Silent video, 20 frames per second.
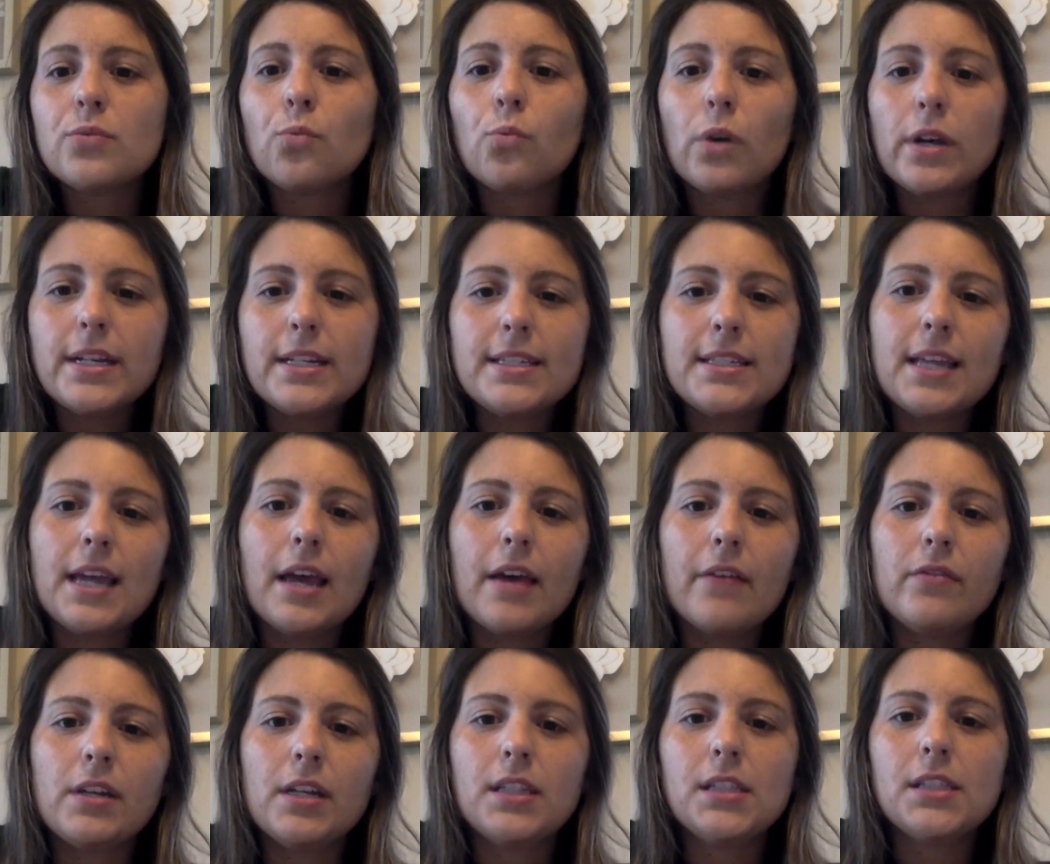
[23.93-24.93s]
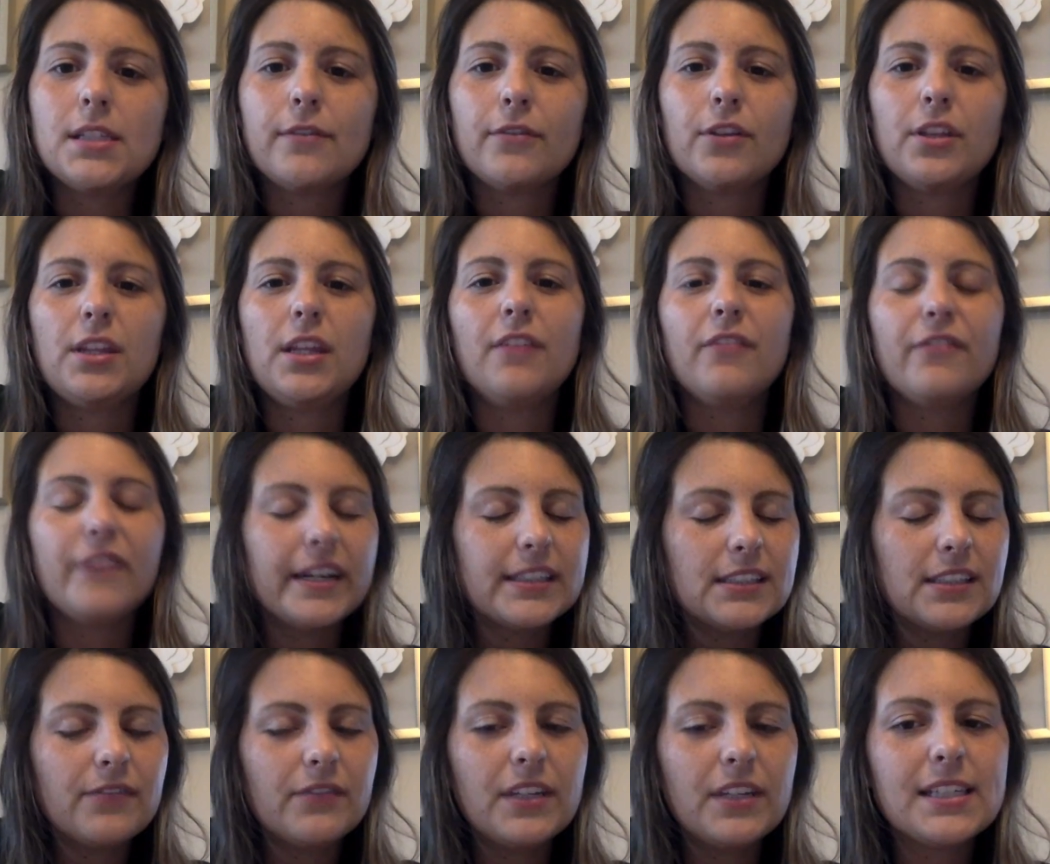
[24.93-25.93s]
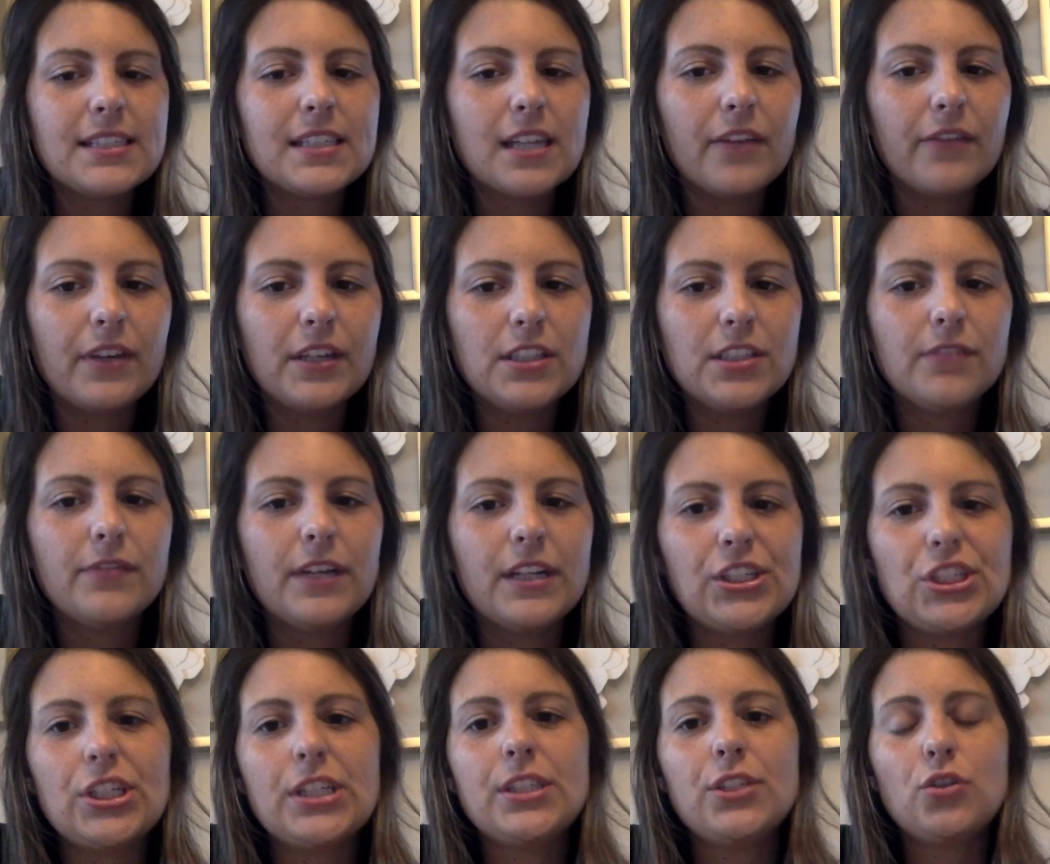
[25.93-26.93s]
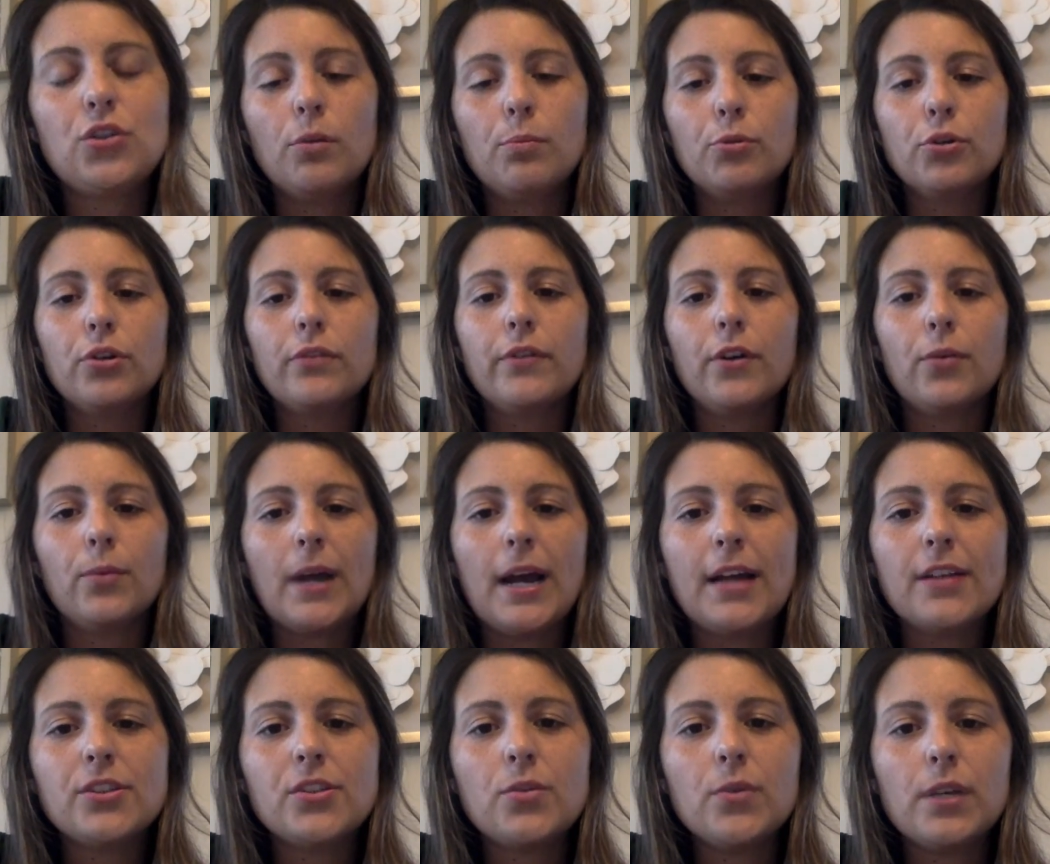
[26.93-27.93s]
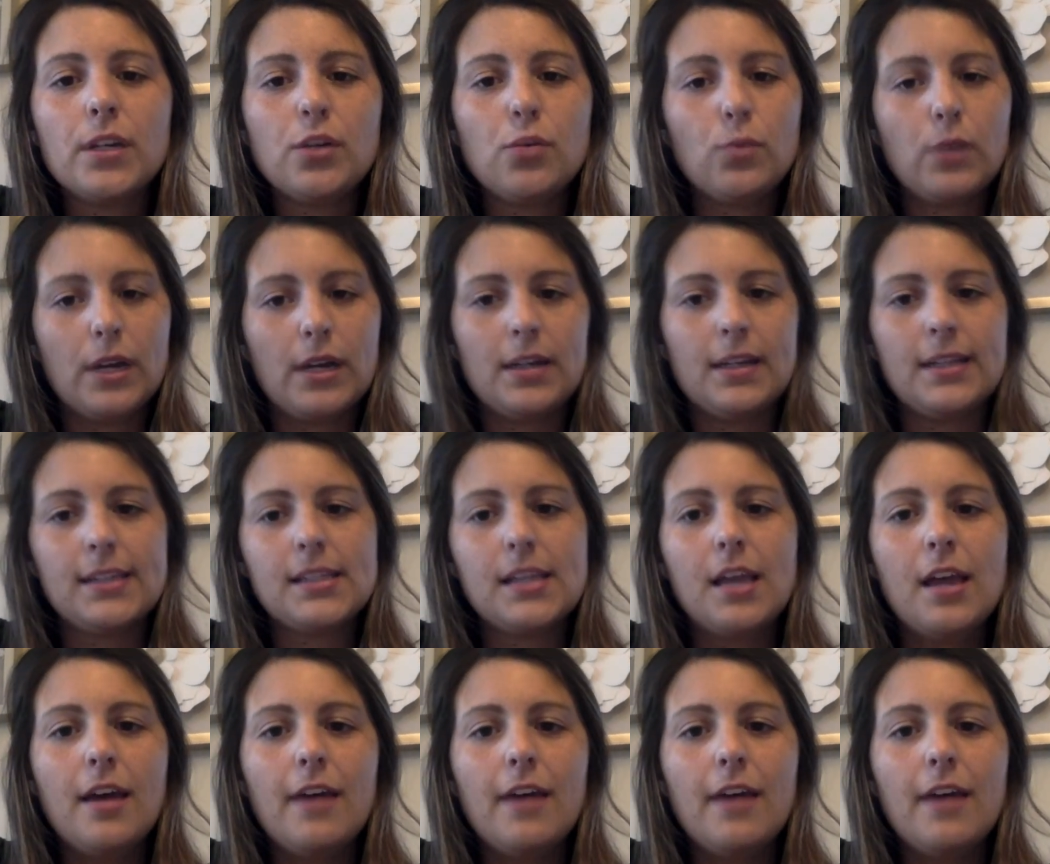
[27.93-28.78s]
what is the evidence for the effectiveness of interventions to improve arousal and awareness